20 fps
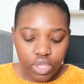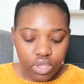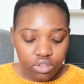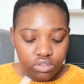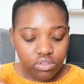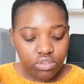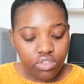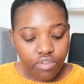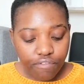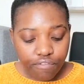
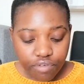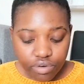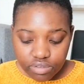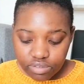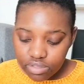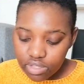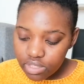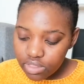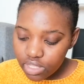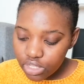So the first
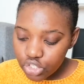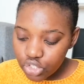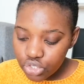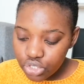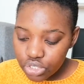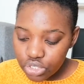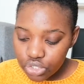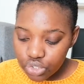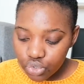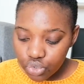thing that you
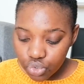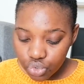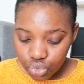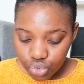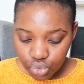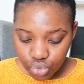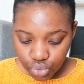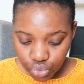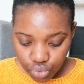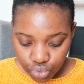need to
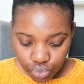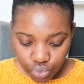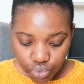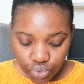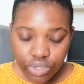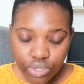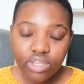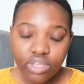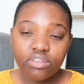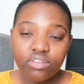do
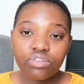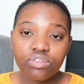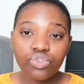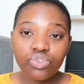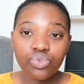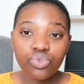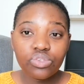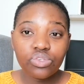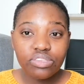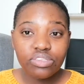is
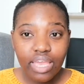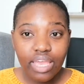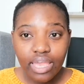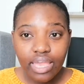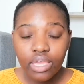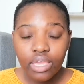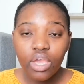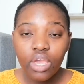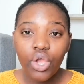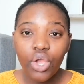to
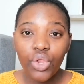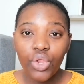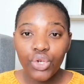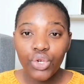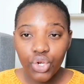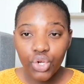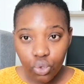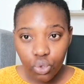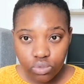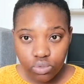take
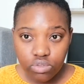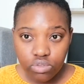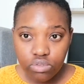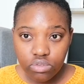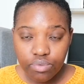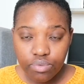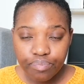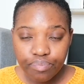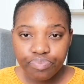notes.